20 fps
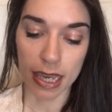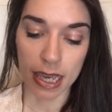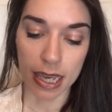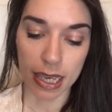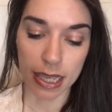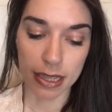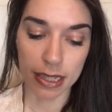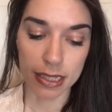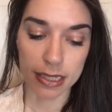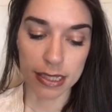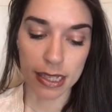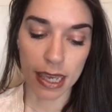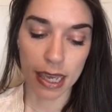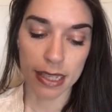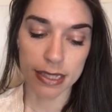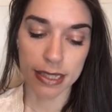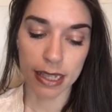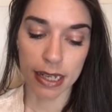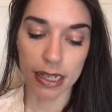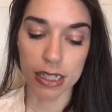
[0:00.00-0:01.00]
In this
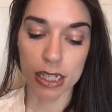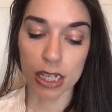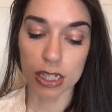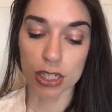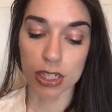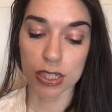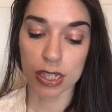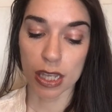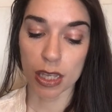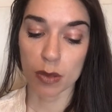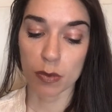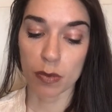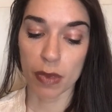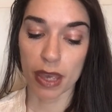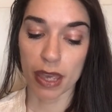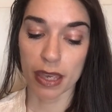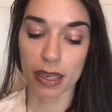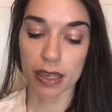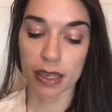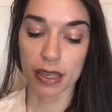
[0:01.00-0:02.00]
case, any changes that you
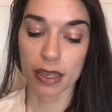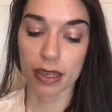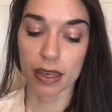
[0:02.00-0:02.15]
make